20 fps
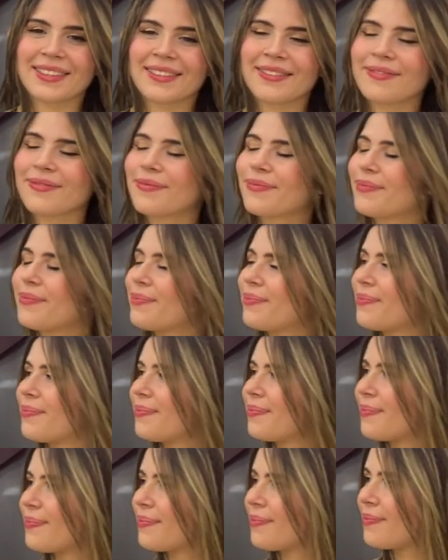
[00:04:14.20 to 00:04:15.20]

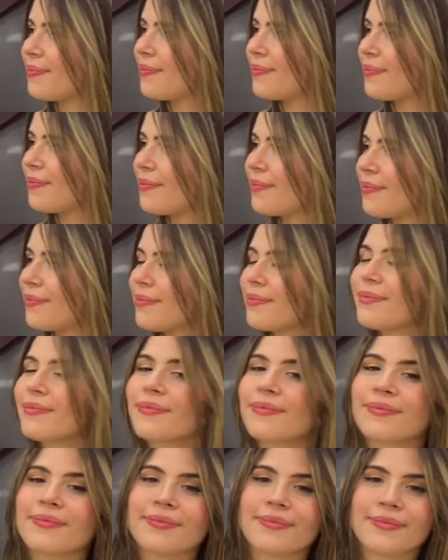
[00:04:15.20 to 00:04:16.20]

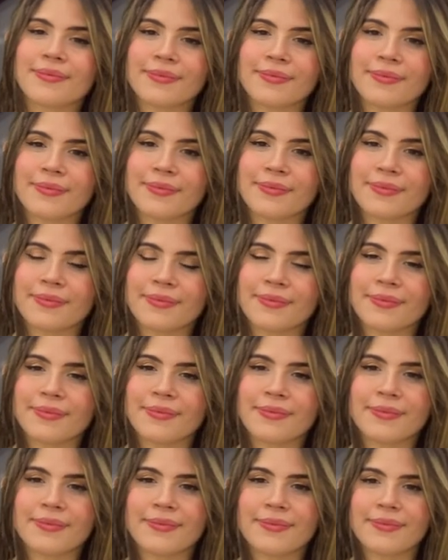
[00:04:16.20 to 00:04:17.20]

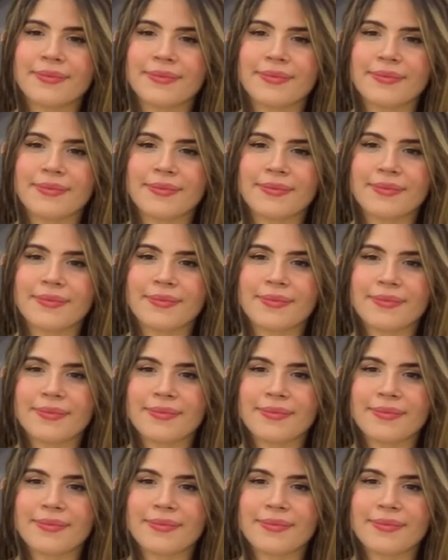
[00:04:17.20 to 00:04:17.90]
(not speaking)